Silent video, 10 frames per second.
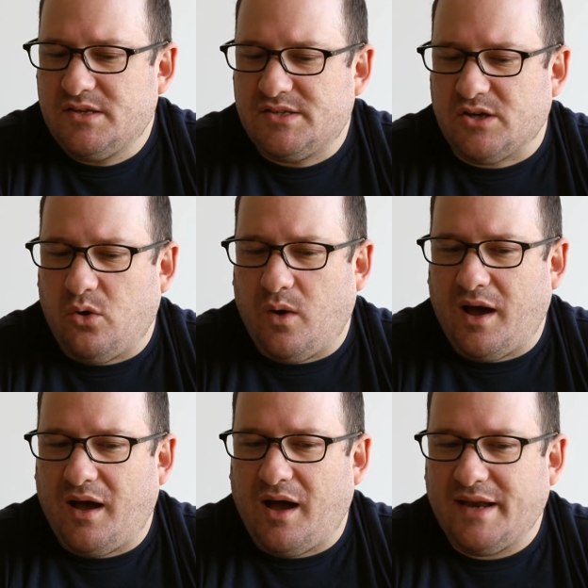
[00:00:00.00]
So
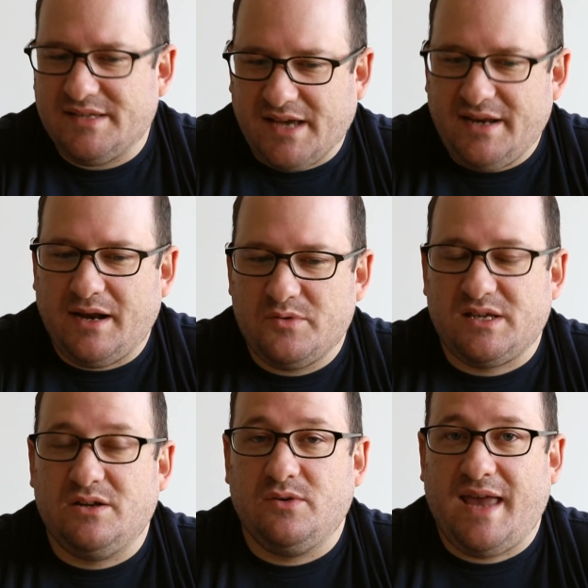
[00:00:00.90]
I decided I was
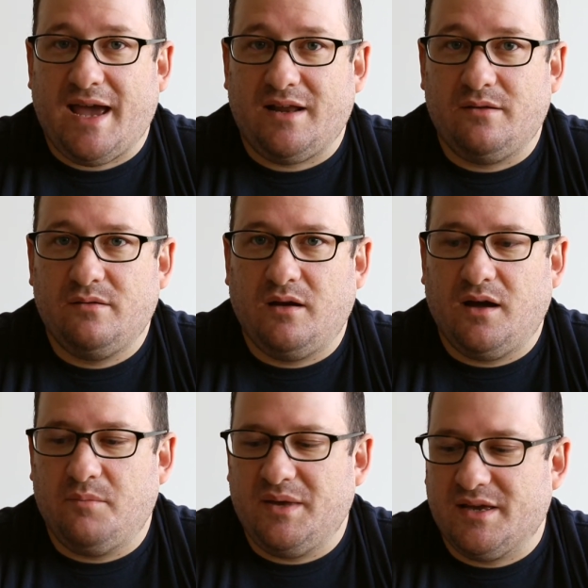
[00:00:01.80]
going to do
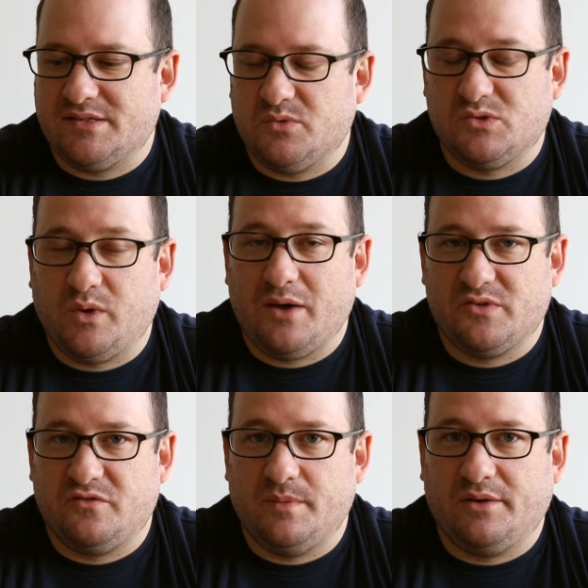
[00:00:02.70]
Canon because it was what I
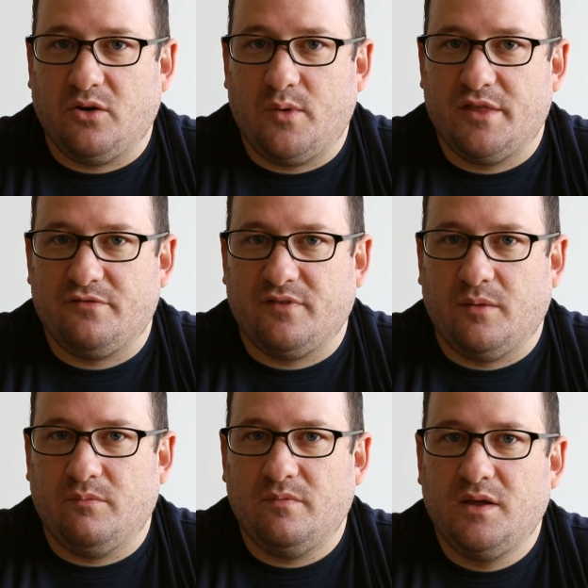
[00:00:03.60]
was familiar with
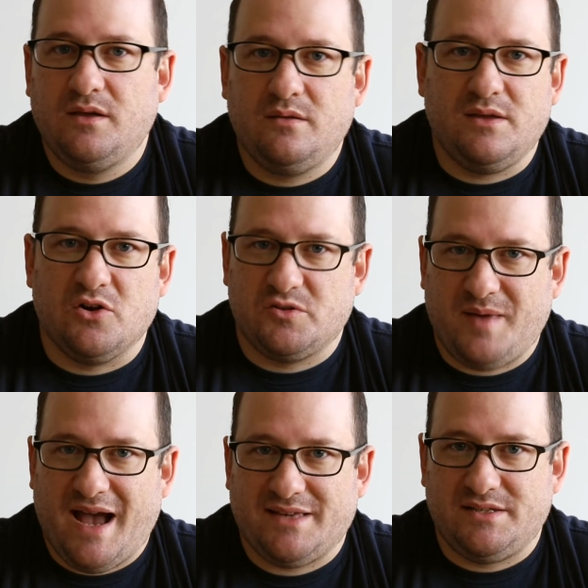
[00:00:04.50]
from years
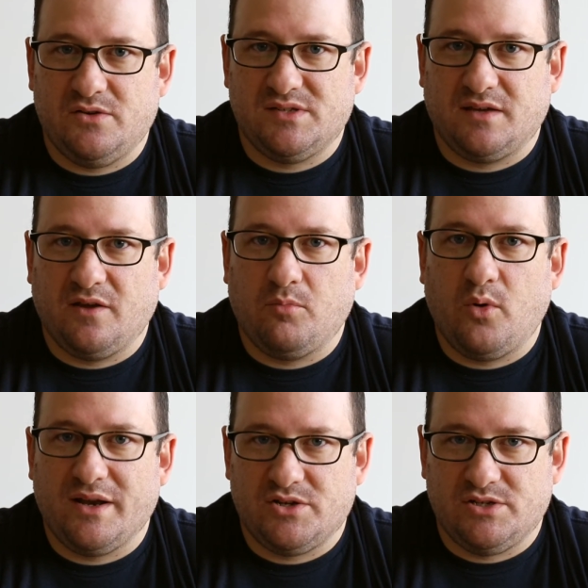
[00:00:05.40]
past using their
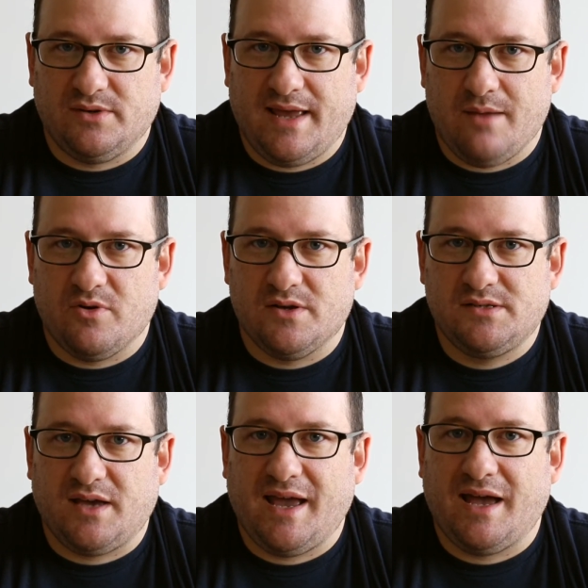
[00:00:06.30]
point-and-shoot
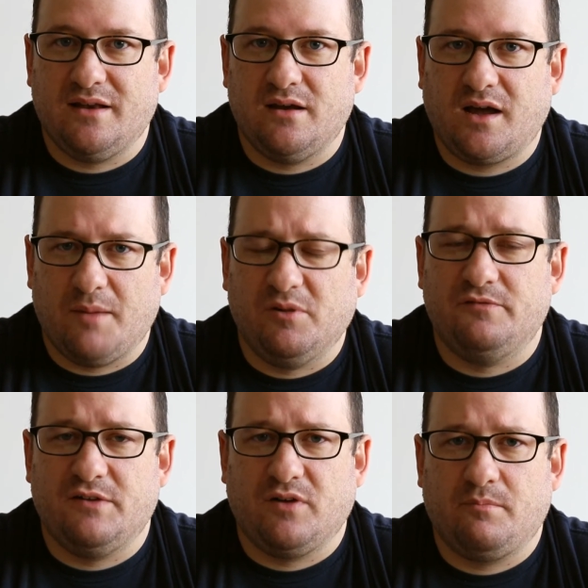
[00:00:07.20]
cameras. I had a couple
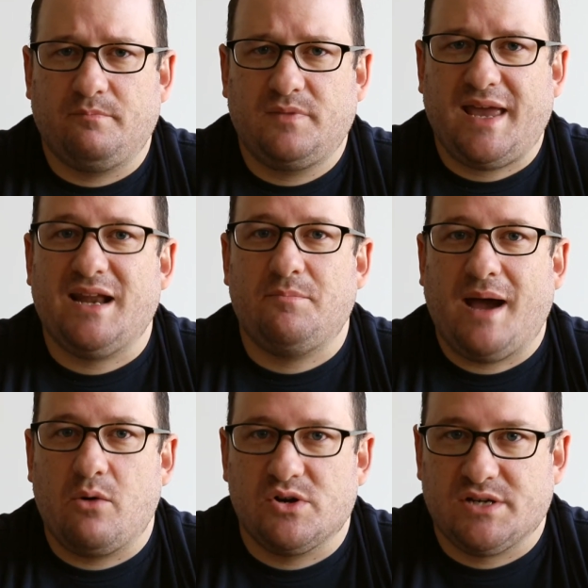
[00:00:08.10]
of different Canon
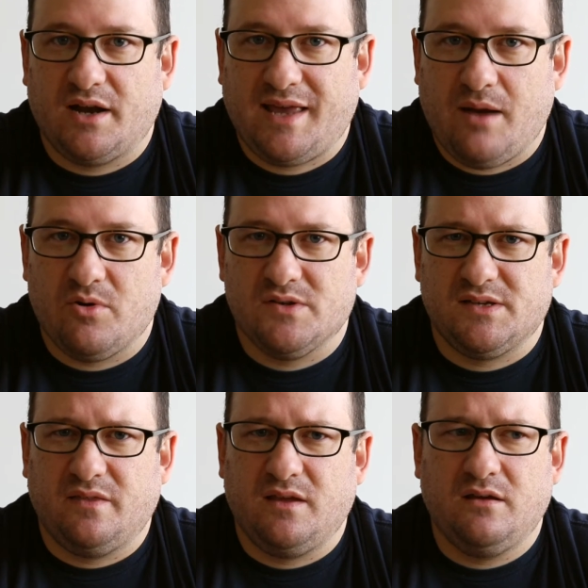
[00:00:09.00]
PowerShot cameras
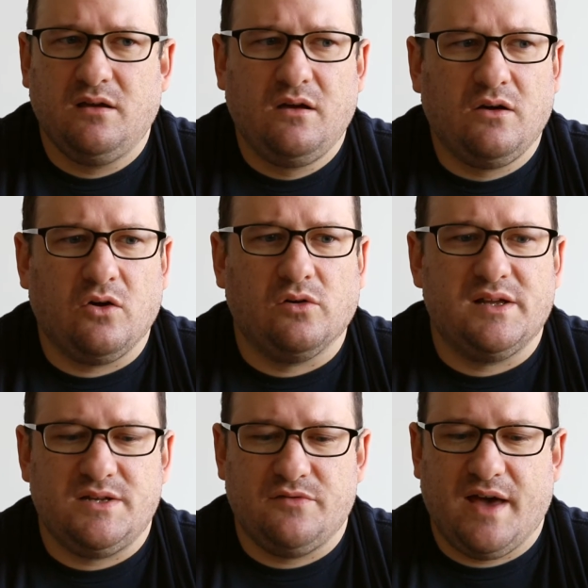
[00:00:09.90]
in the
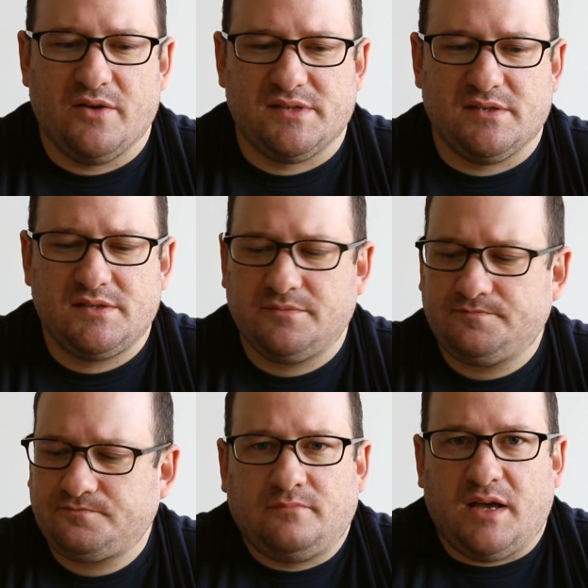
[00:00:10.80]
early
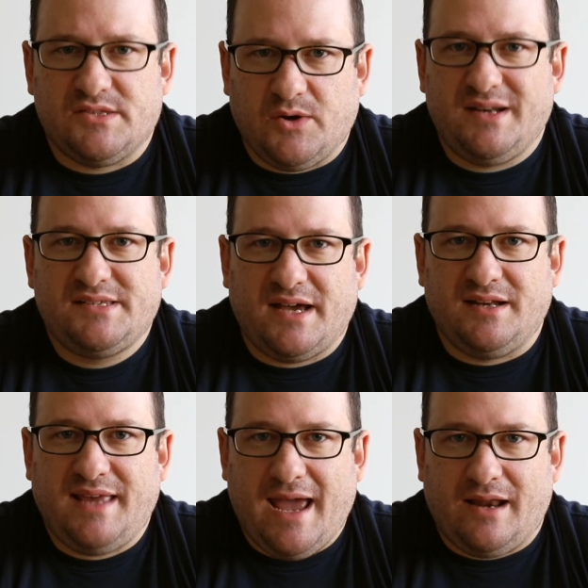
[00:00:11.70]
2000s. And so I
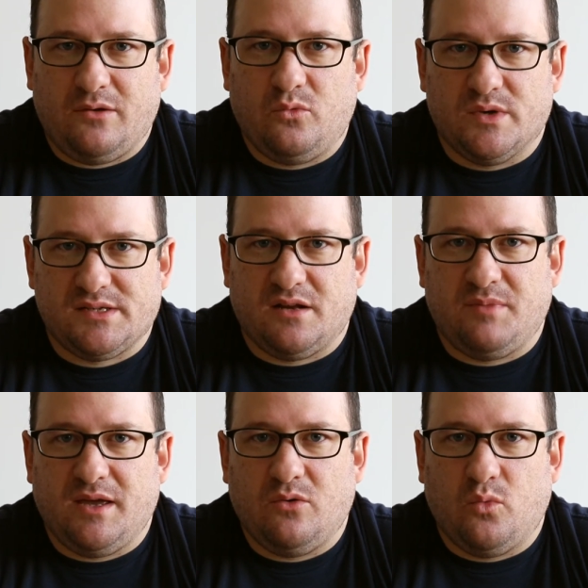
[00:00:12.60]
decided Canon was going to
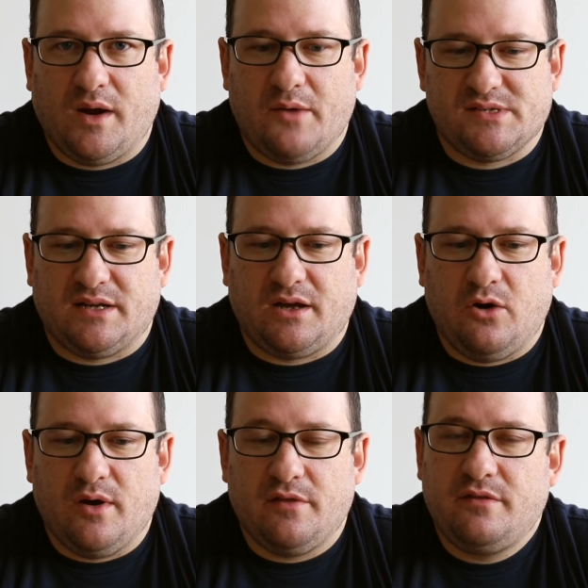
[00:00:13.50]
be what I was going to
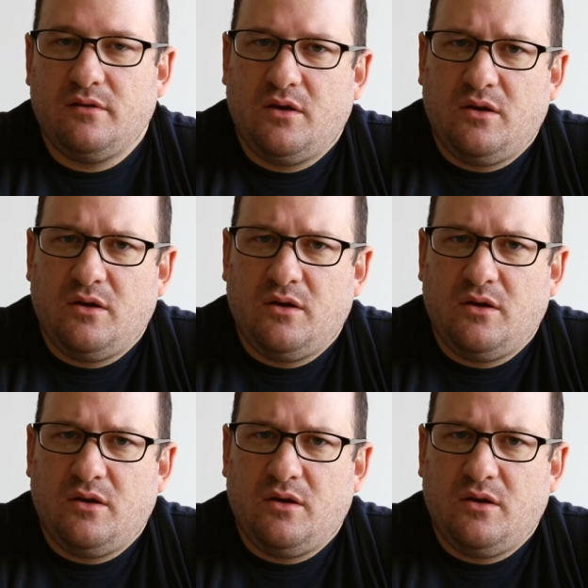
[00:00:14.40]
go with.